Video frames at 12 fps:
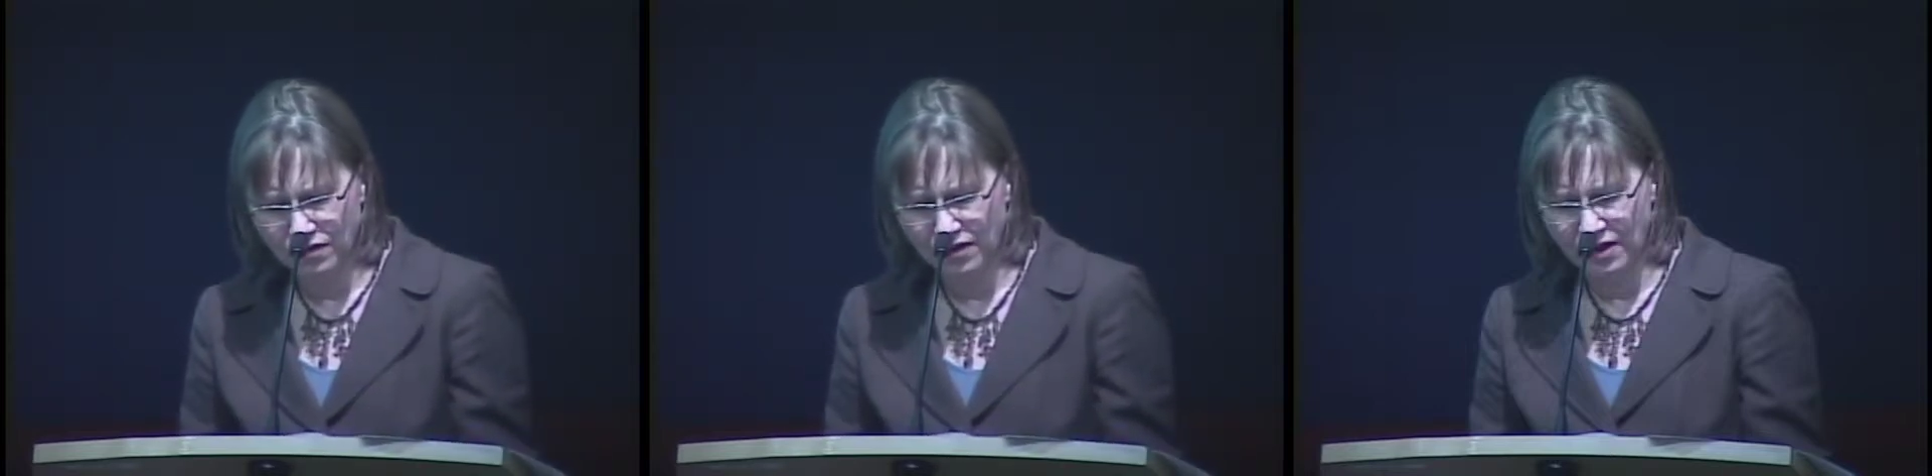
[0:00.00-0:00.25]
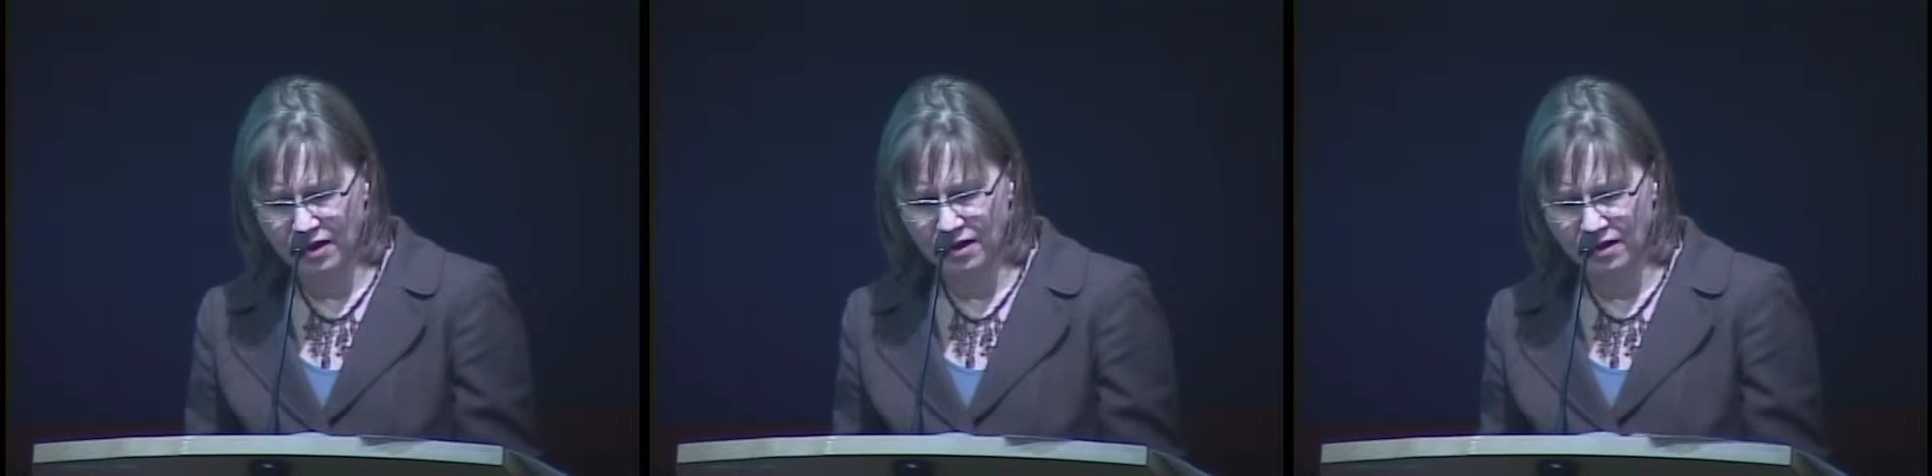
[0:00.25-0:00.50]

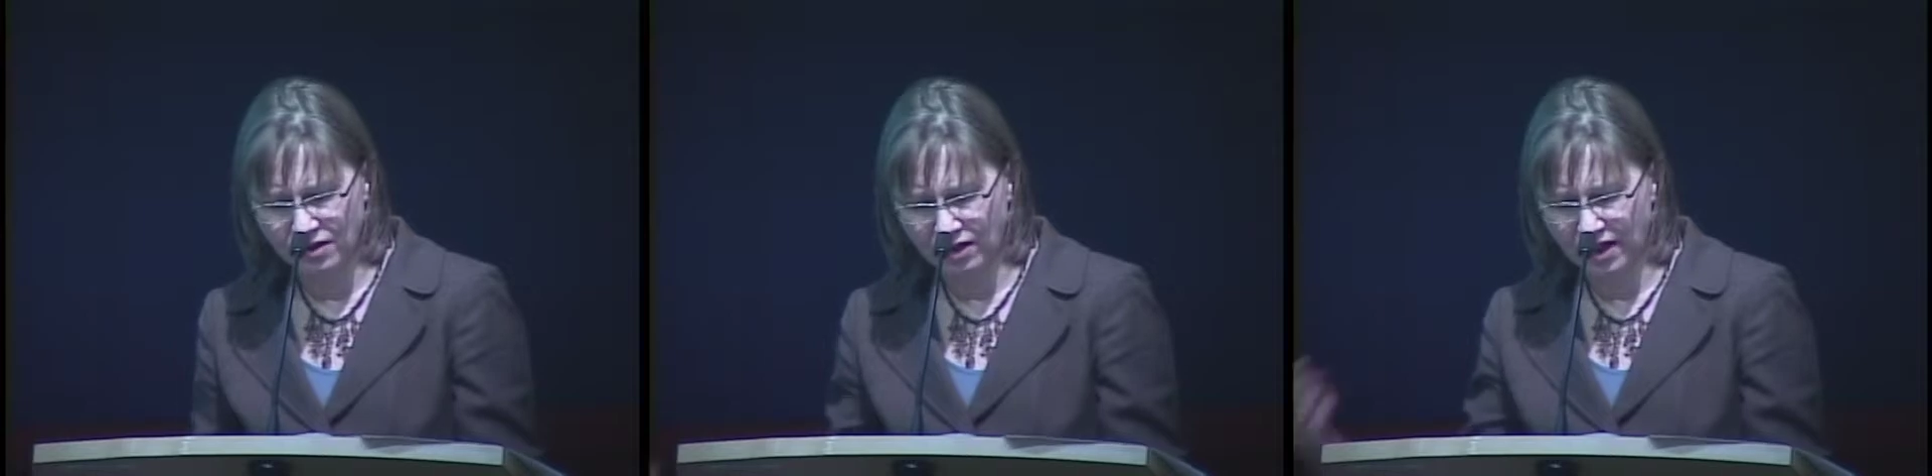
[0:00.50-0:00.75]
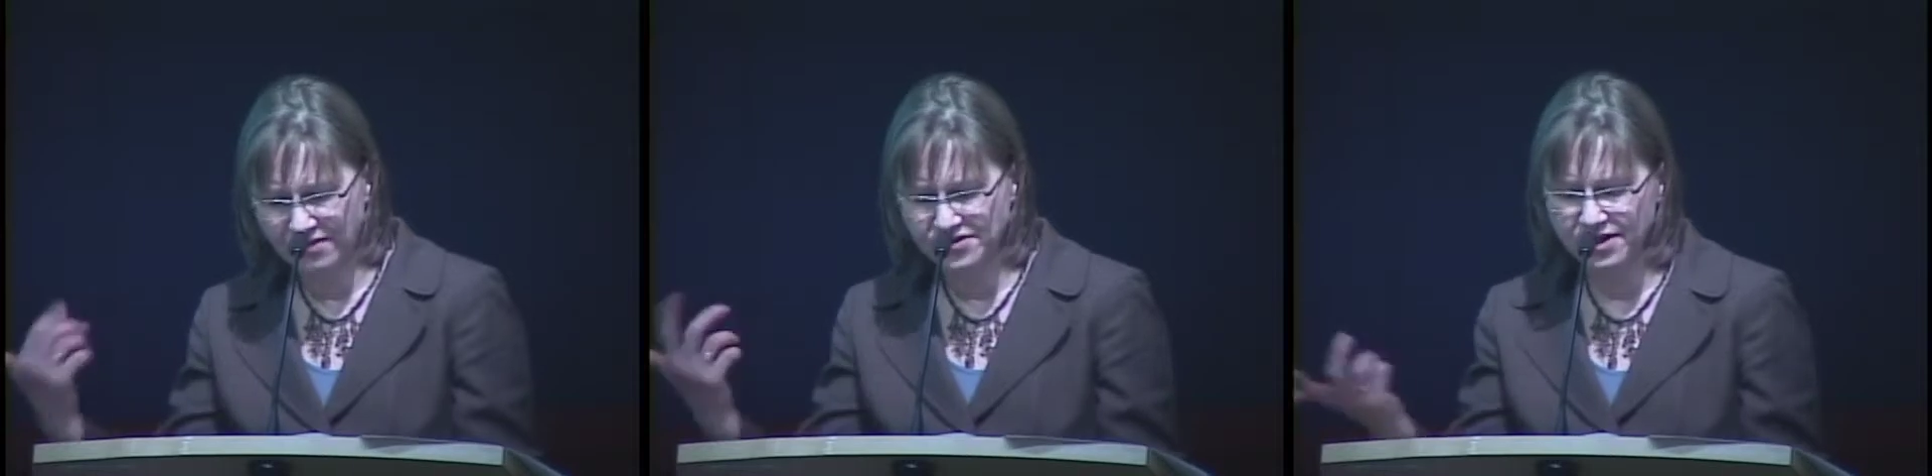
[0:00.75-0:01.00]
The
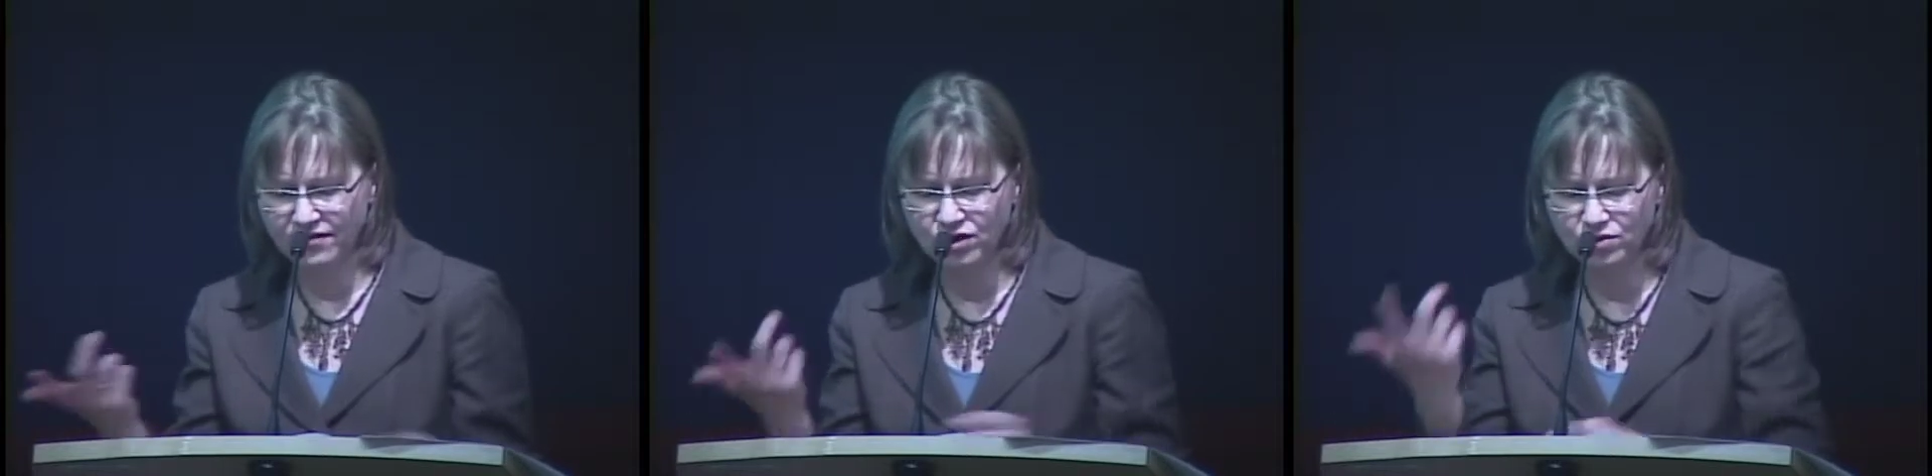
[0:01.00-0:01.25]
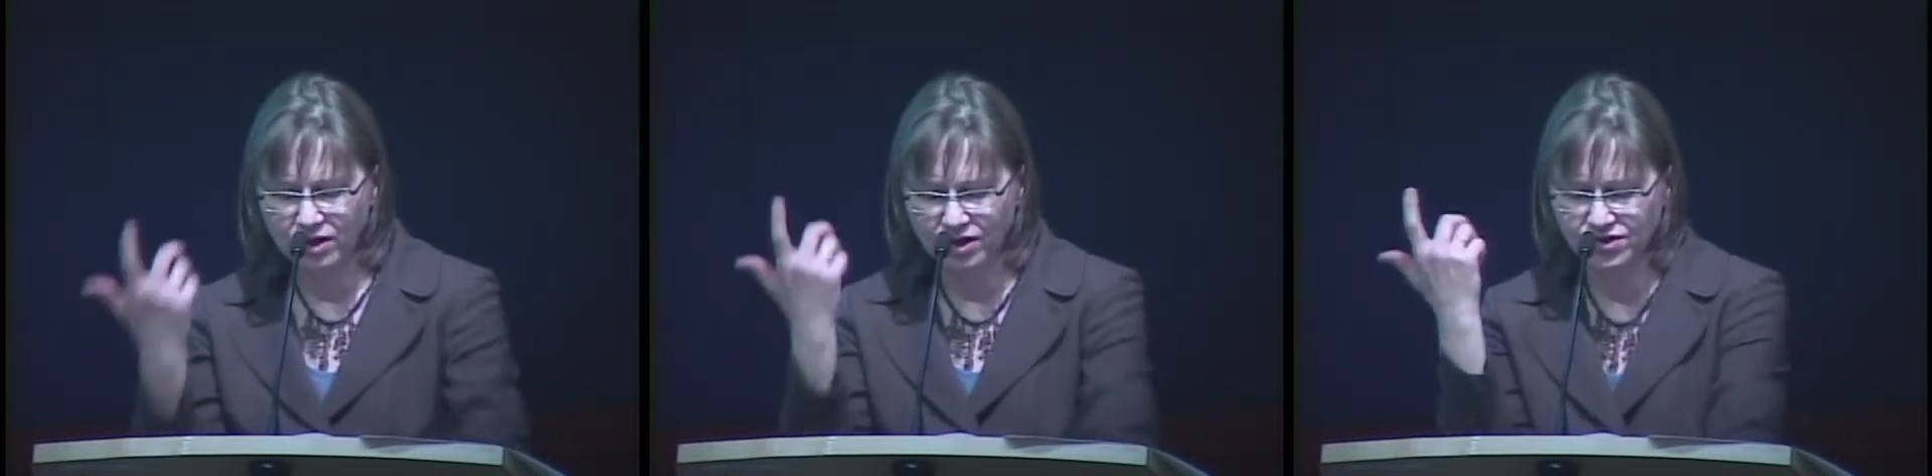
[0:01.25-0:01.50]

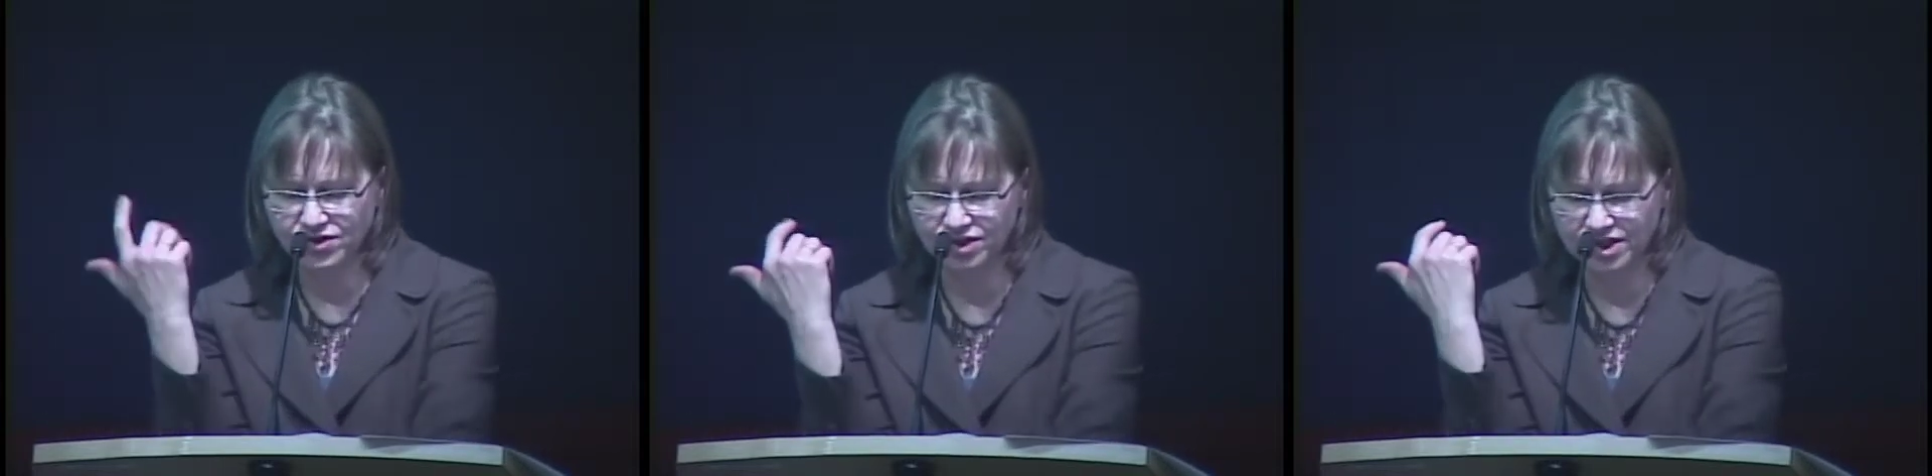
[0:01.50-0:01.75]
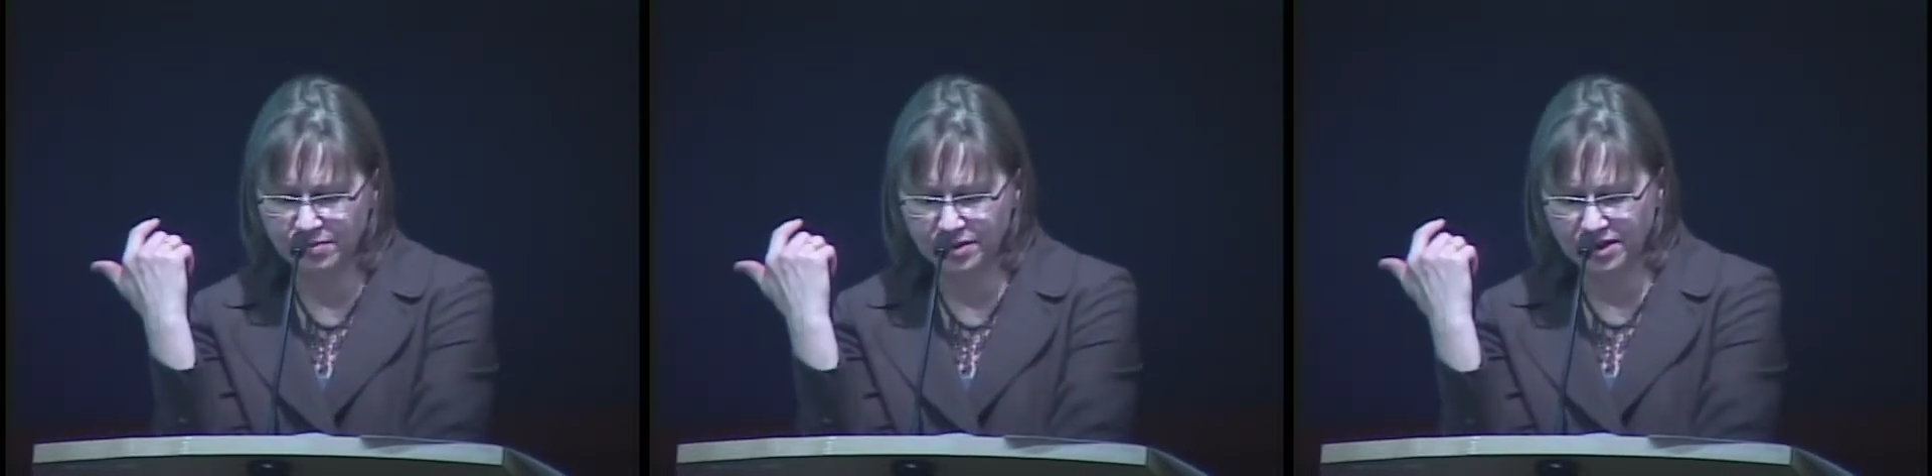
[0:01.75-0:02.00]
life-saving drugs are
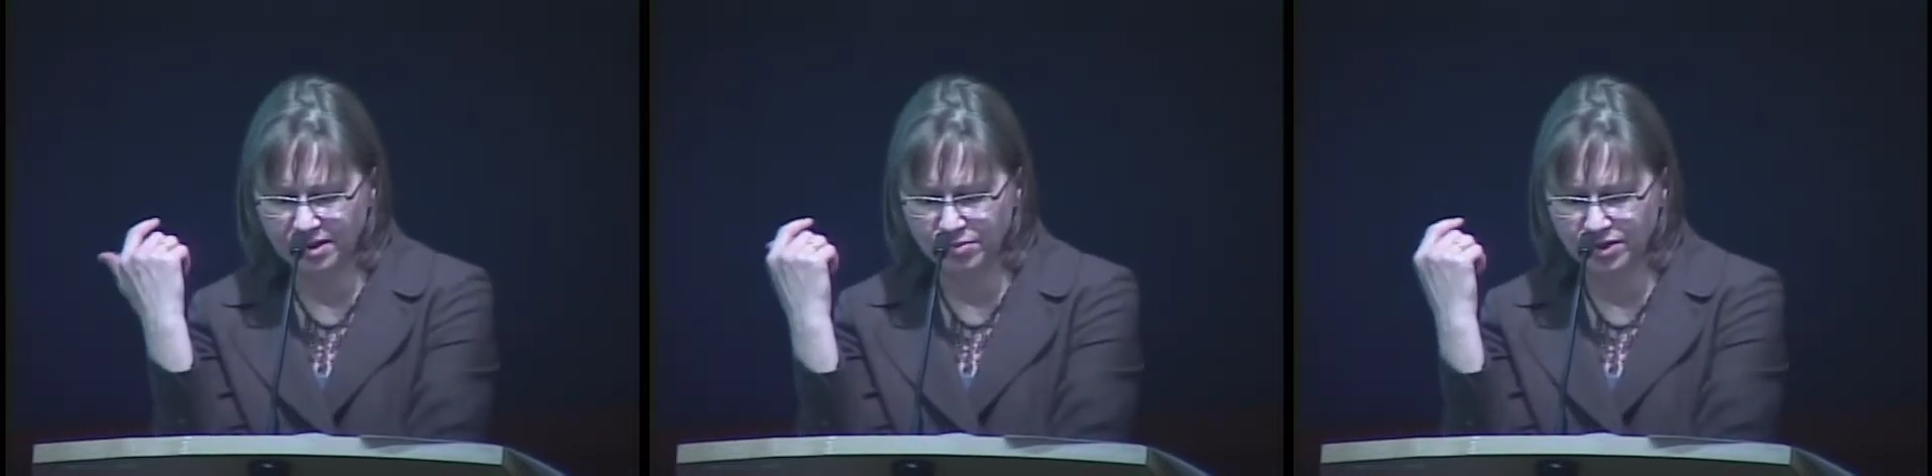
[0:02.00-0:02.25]
typically